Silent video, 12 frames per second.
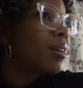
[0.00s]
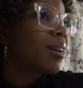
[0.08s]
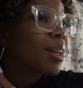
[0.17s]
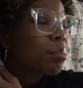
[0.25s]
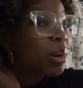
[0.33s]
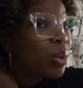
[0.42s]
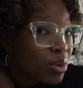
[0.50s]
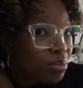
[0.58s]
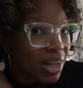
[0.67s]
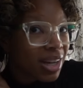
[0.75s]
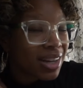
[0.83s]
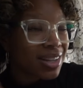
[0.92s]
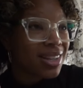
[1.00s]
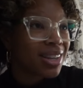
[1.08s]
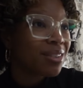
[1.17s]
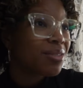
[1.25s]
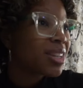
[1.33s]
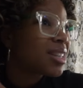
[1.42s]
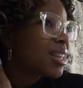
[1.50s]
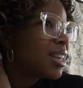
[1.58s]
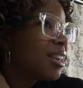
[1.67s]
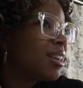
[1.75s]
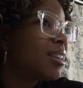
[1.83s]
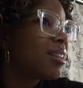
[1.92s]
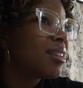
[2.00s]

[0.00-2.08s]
I'm supposed to be there at ten fifteen,